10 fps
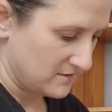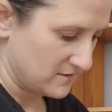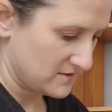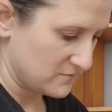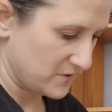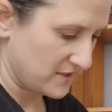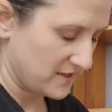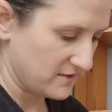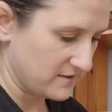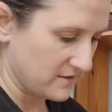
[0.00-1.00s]
This one,
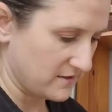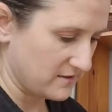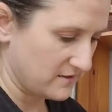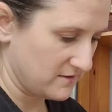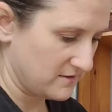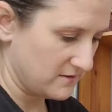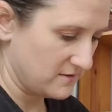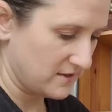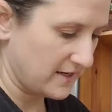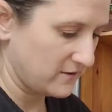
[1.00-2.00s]
I think.
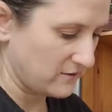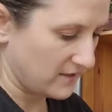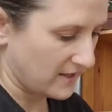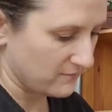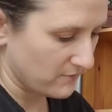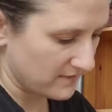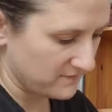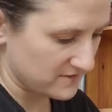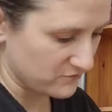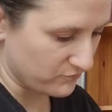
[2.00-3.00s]
I know I read
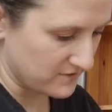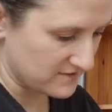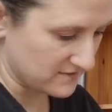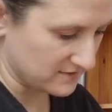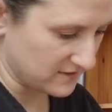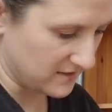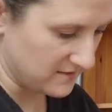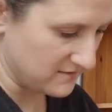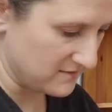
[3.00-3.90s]
this recently.